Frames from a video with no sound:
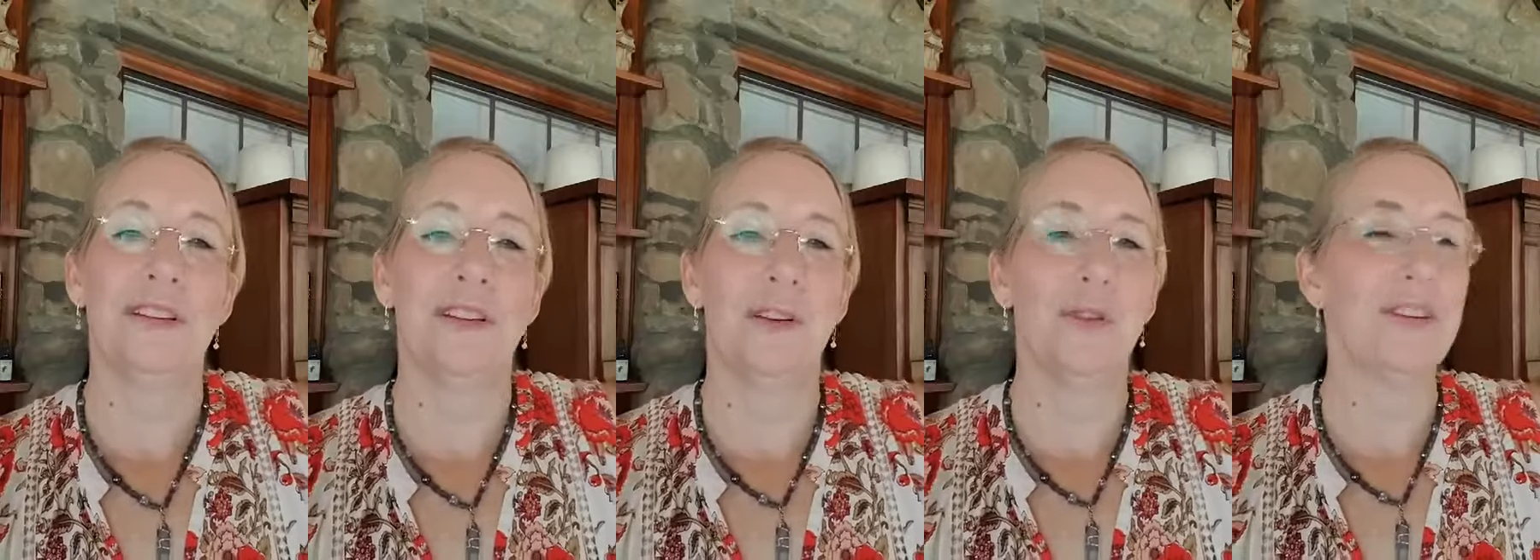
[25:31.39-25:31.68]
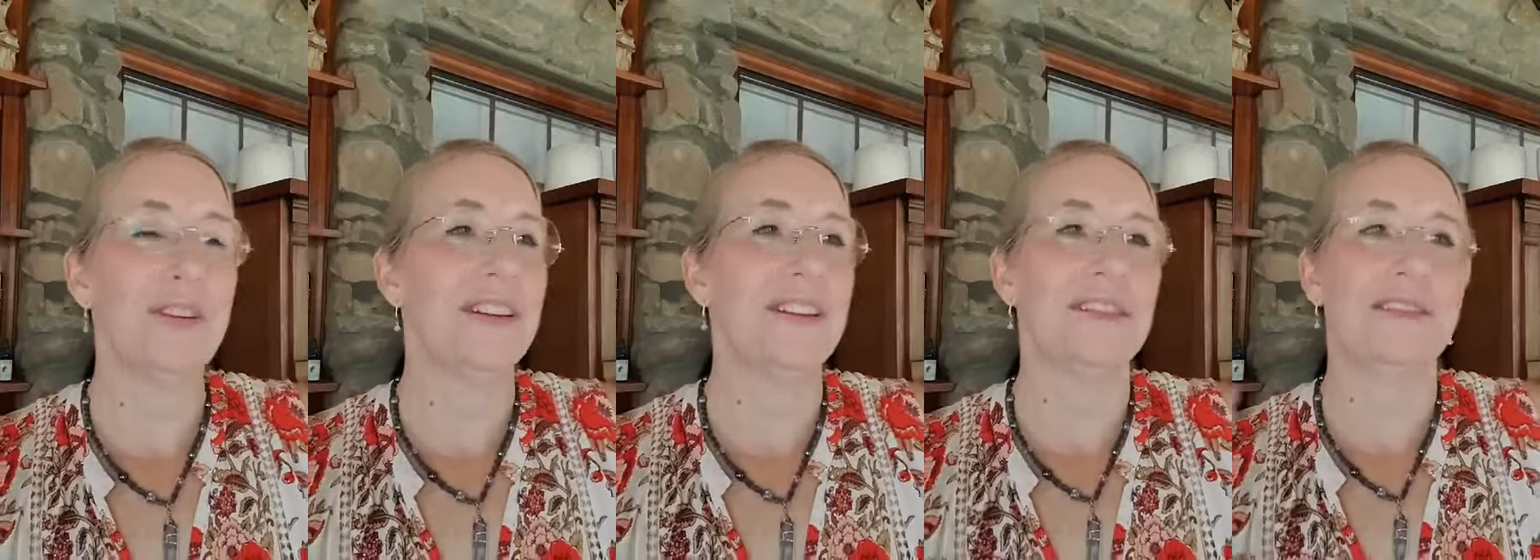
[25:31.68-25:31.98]
hold
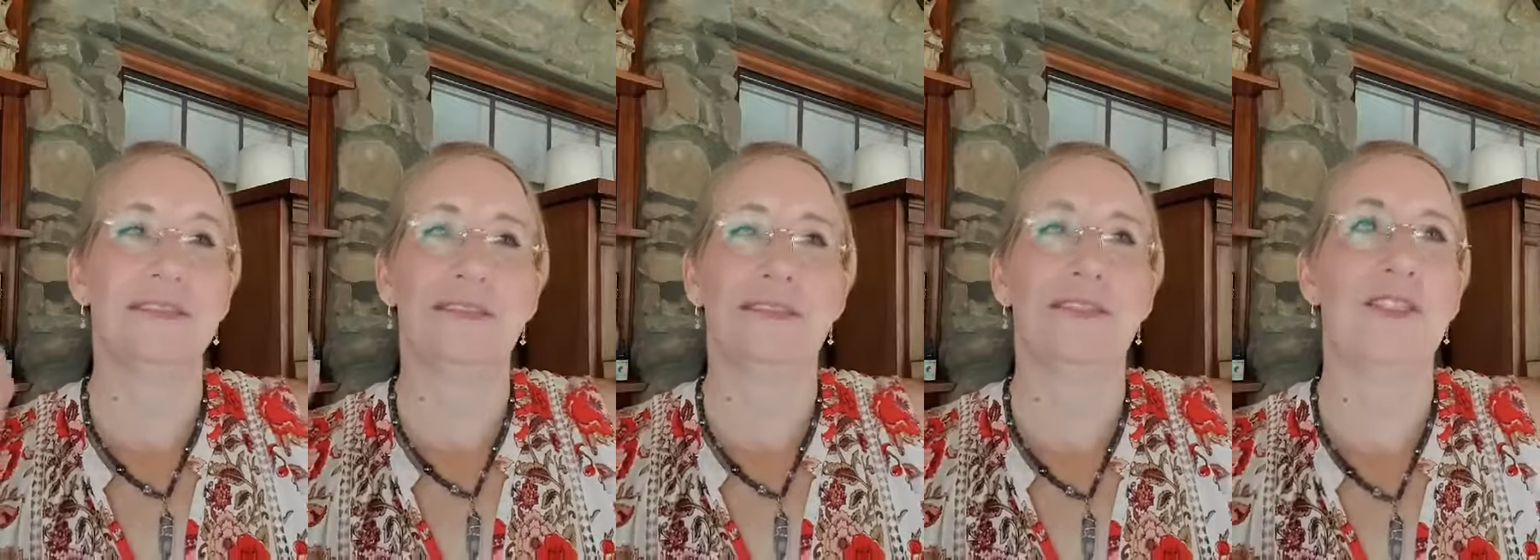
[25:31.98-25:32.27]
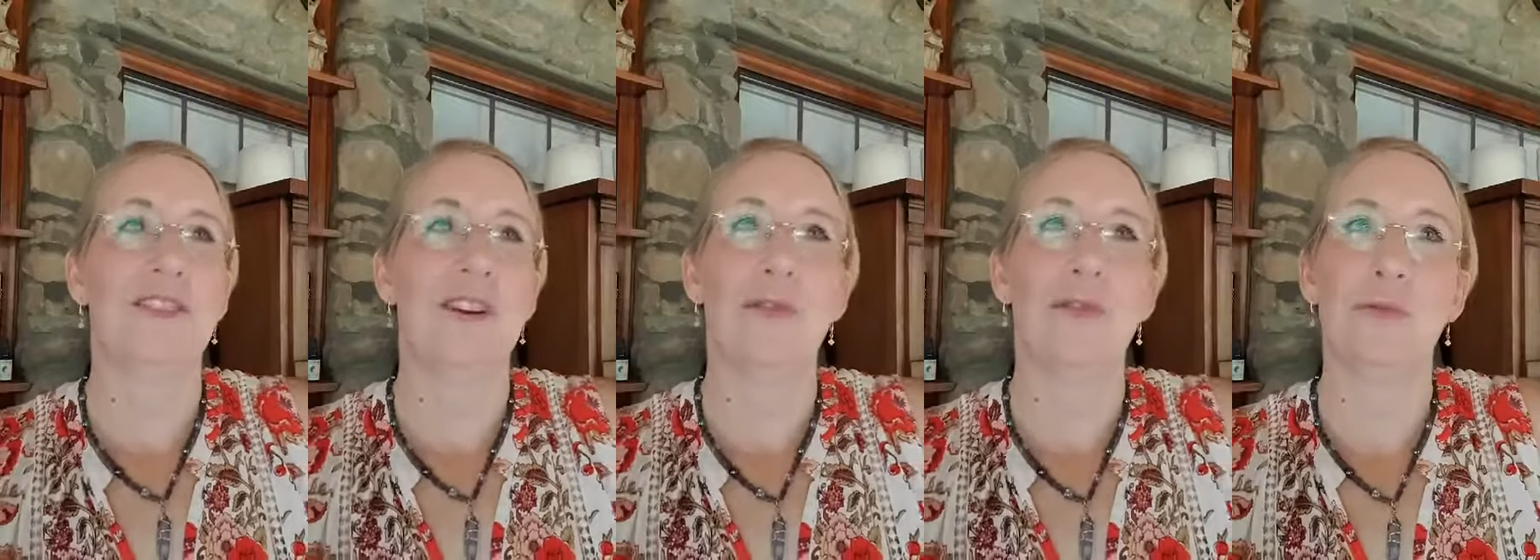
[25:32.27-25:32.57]
on,
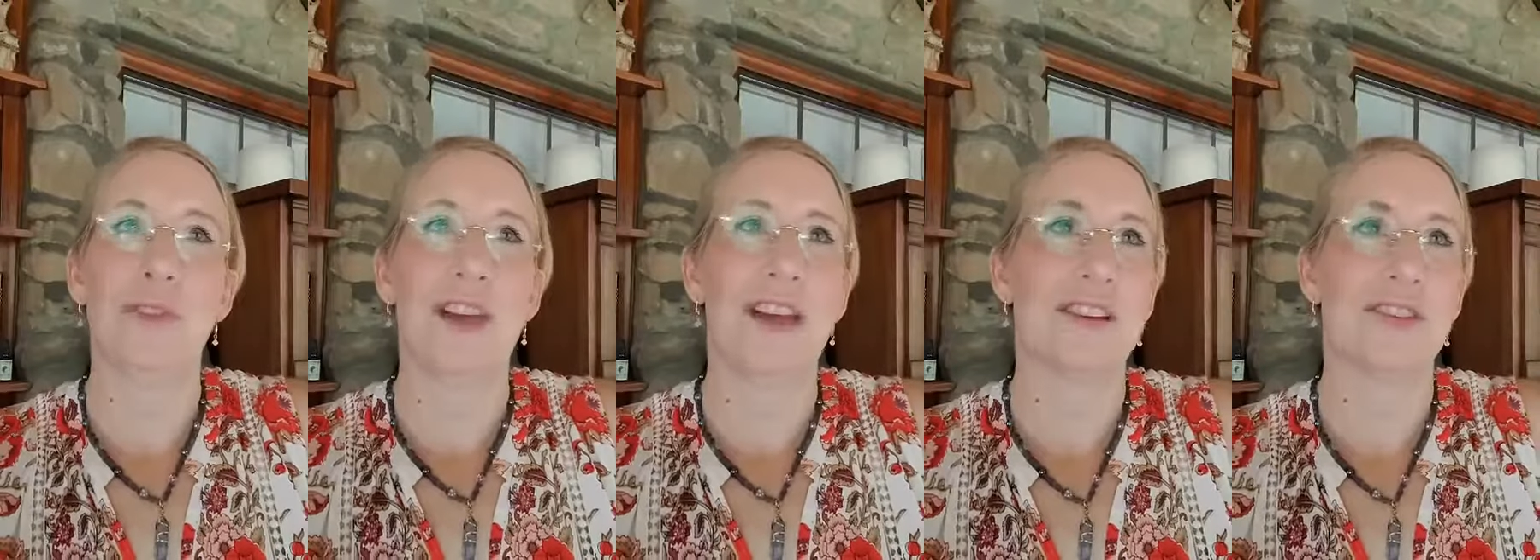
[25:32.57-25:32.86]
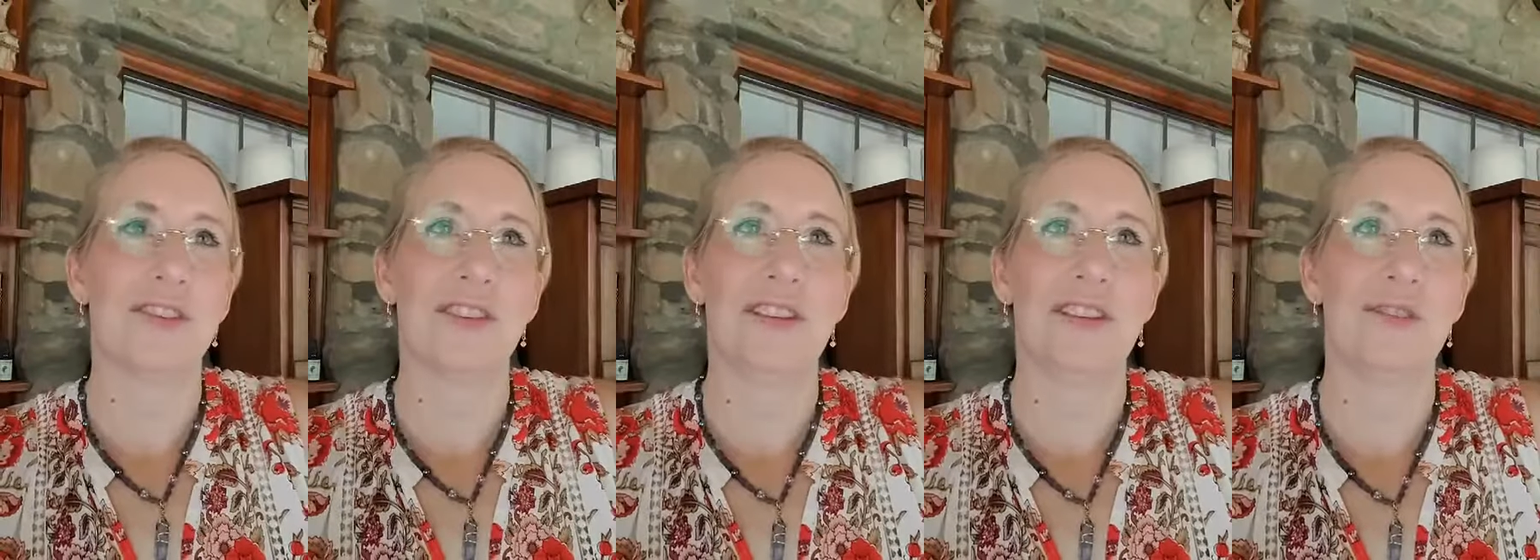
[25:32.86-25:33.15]
don't
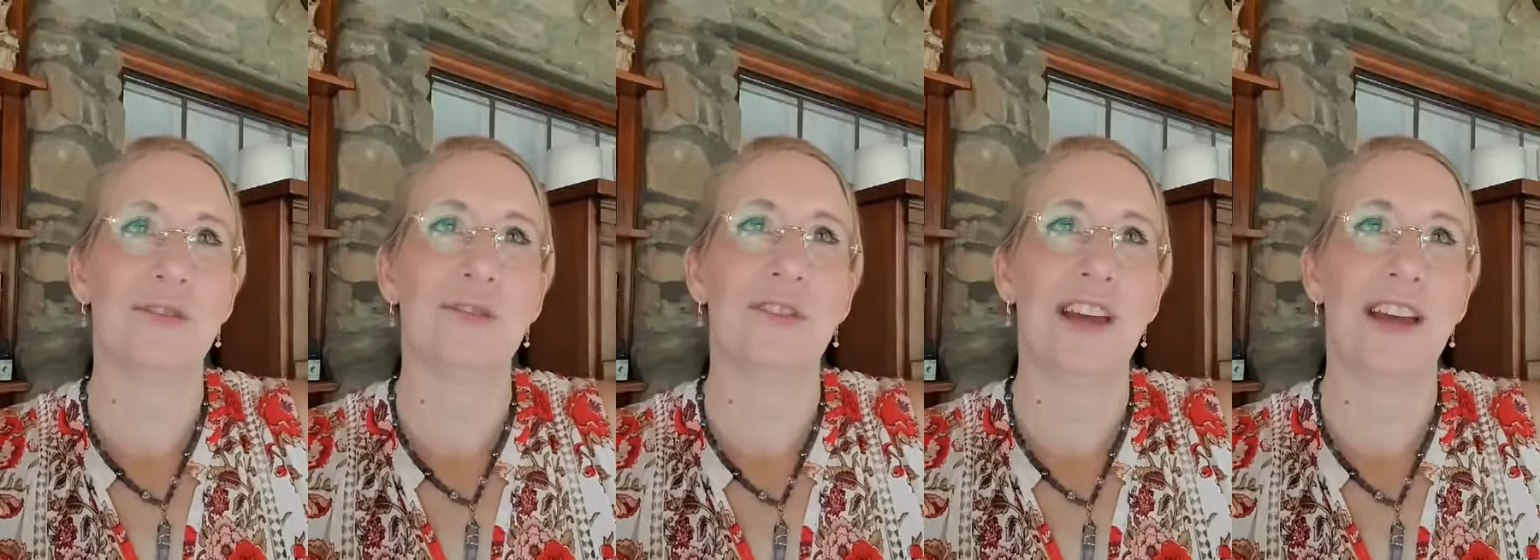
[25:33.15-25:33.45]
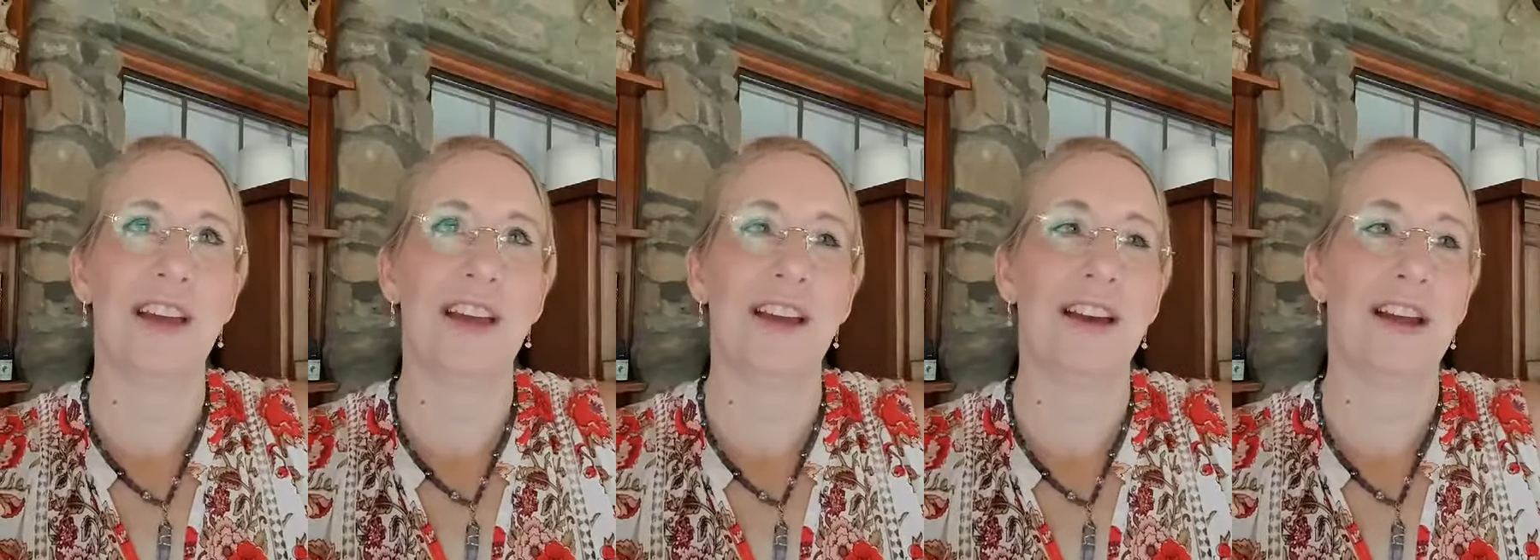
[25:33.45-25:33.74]
actually do that.